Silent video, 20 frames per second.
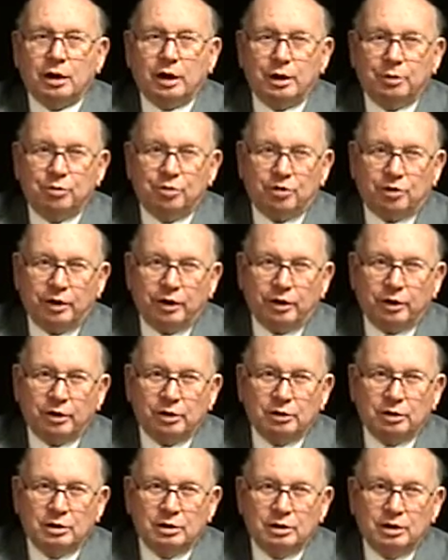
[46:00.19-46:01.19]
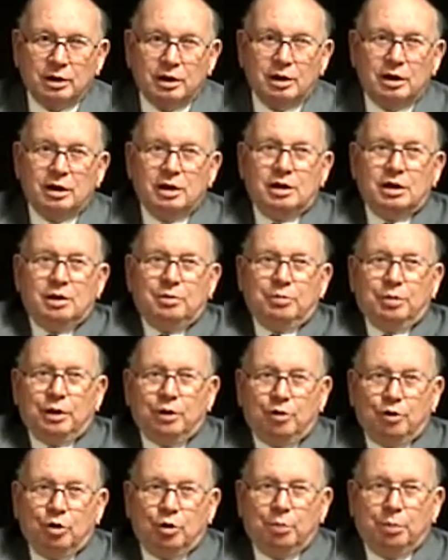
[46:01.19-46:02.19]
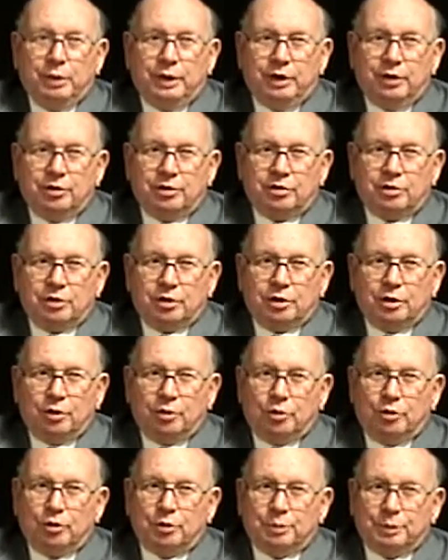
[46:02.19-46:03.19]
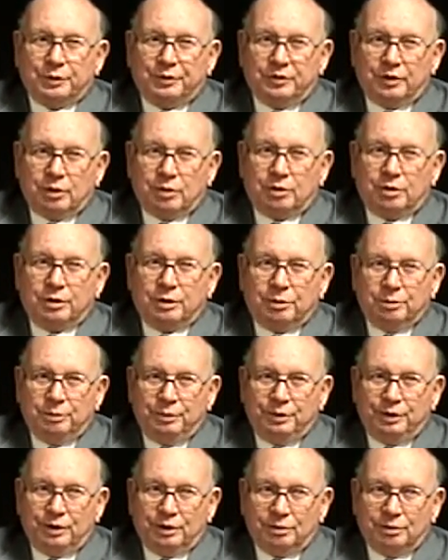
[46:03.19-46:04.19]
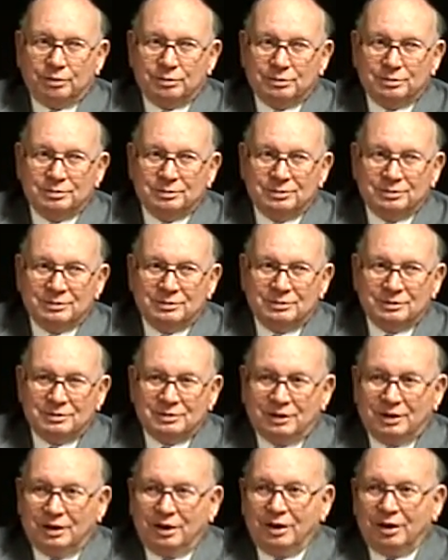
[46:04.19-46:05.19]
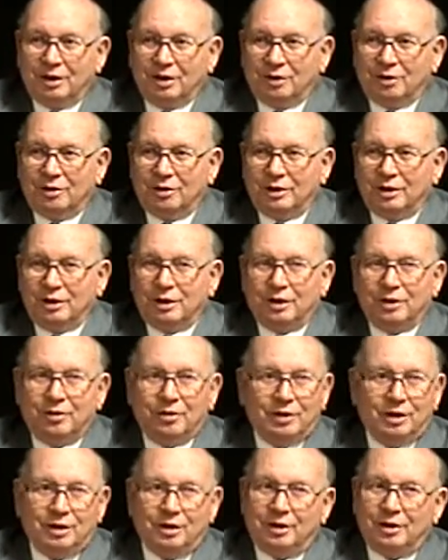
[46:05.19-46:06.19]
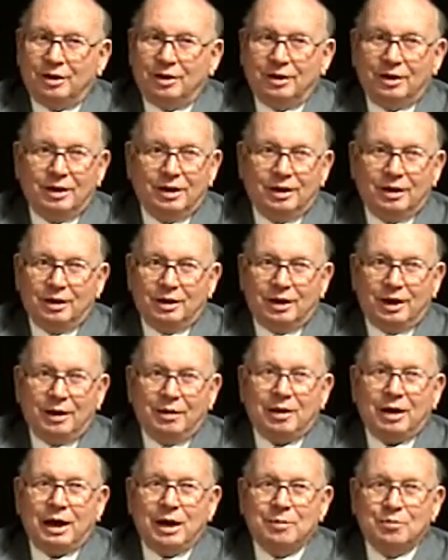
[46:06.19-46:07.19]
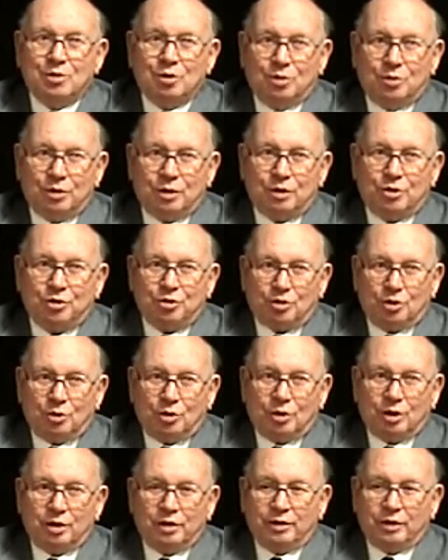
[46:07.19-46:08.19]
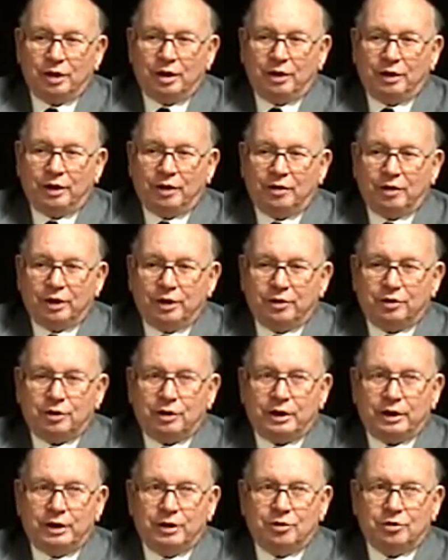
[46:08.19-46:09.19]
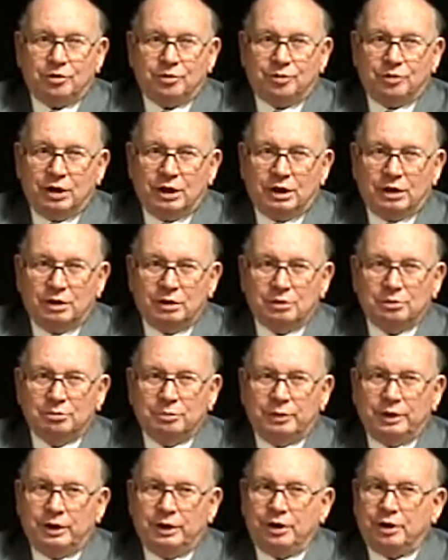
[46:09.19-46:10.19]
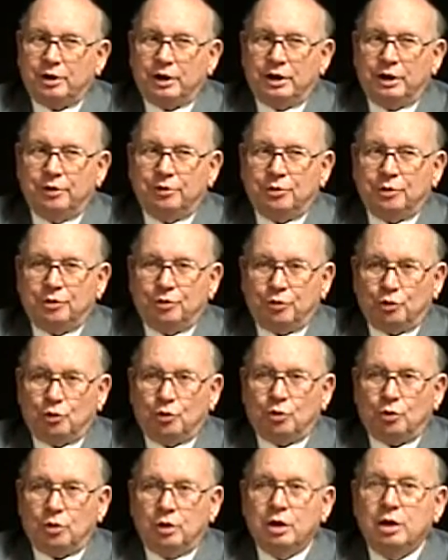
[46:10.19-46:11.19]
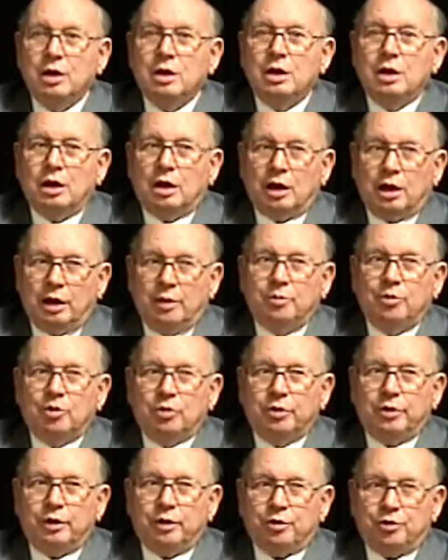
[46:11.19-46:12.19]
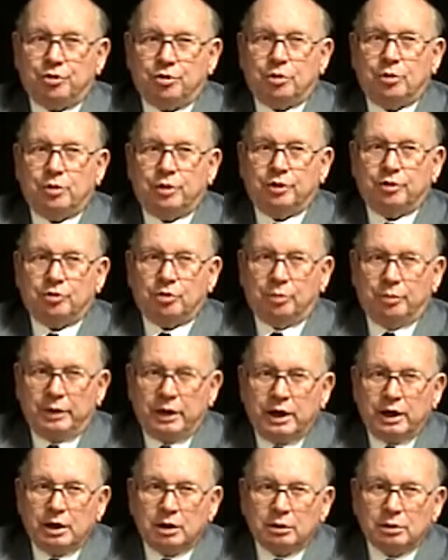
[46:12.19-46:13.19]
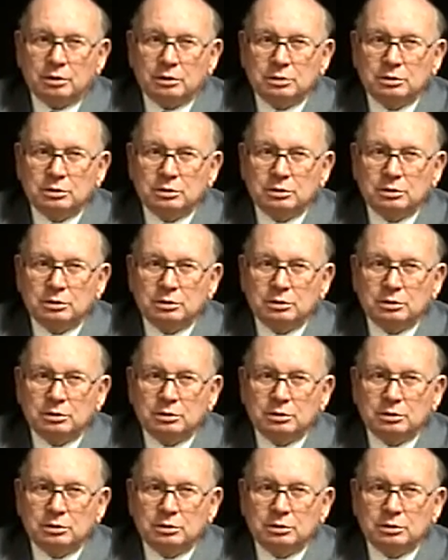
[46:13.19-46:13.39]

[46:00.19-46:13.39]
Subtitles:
I'm scared. But nobody's going to know it but the Lord and me. You know, I'm going ashore. The other guys have done it many times before. I'm going ashore as a man.